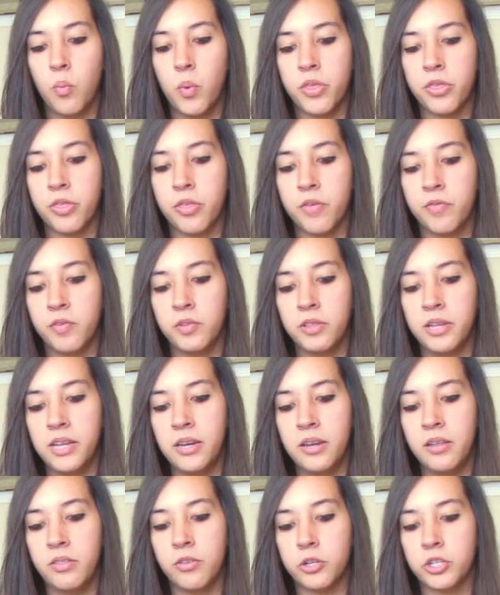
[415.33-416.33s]
With
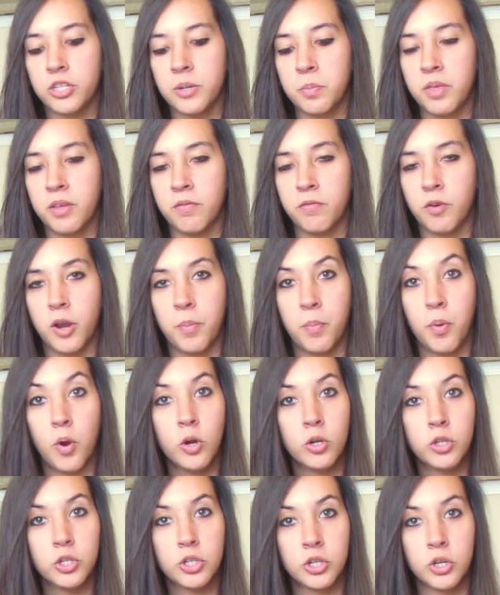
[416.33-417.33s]
Fellini, there's something very
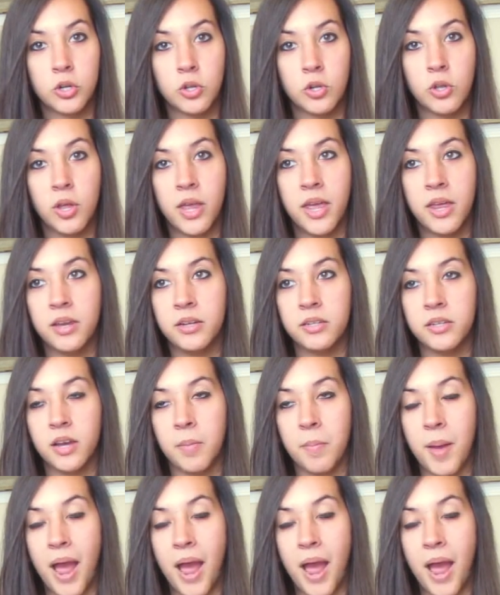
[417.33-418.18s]
personal and